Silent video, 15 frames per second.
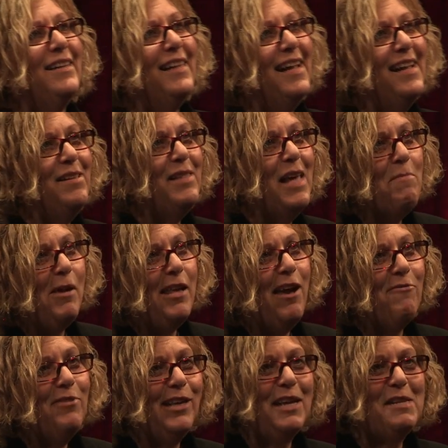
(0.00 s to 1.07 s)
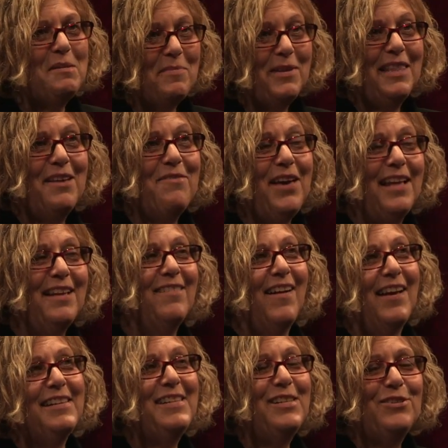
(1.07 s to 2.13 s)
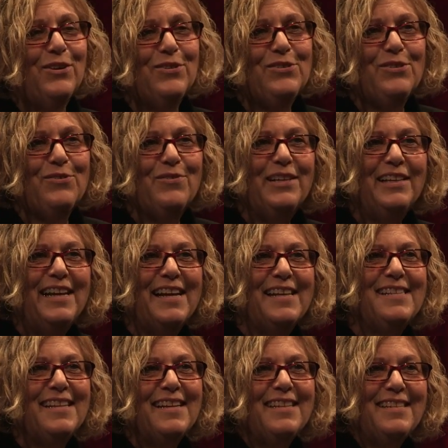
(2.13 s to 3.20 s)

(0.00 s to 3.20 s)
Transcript: may not realize it, but they've had an oxytocin release